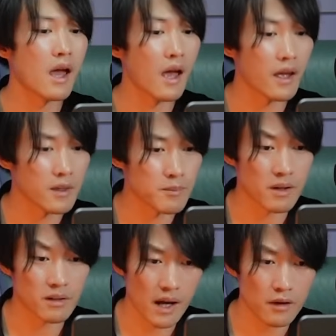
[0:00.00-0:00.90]

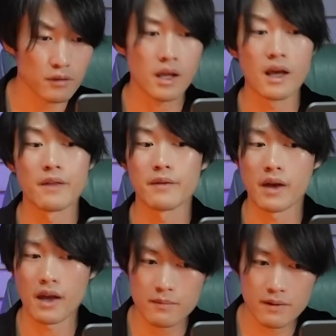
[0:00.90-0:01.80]
Impel-Down and
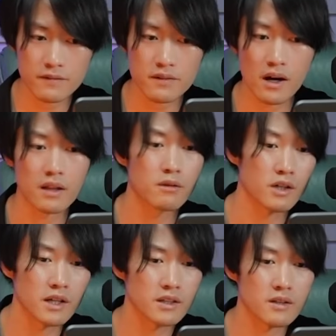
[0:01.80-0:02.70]
Elbaf are
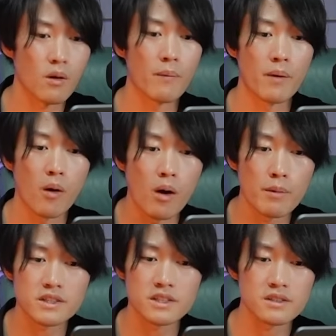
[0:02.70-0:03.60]
located on
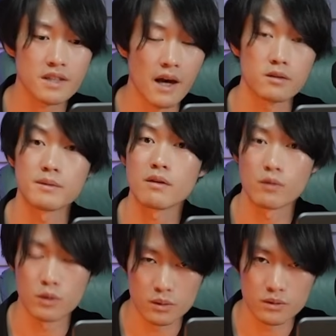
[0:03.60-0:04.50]
opposite sides of the
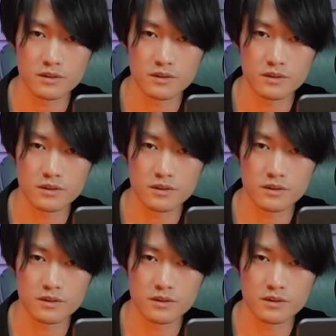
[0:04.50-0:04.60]
world.